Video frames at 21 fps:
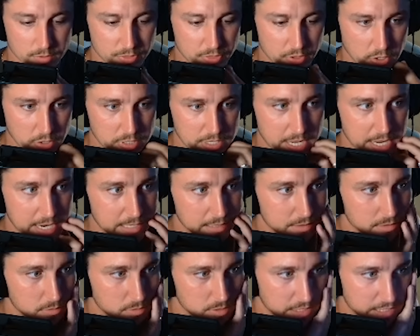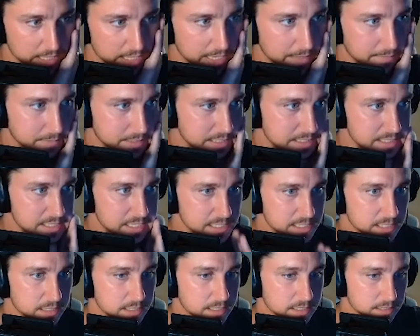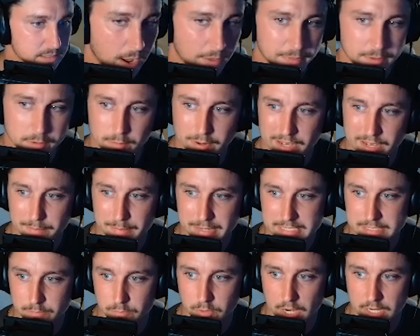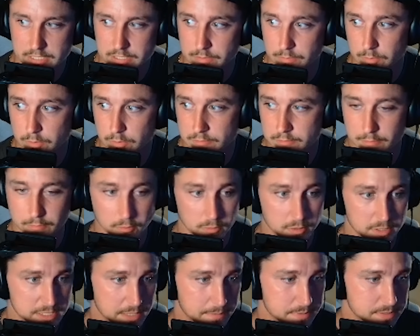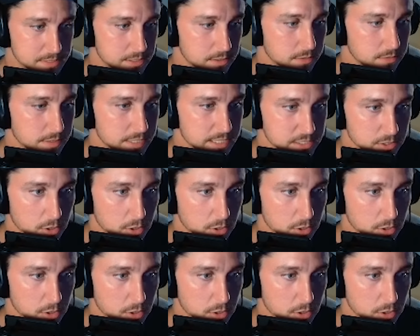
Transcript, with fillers: thirty-eight and losing games consistently. I think we got to make some roster moves before this episode is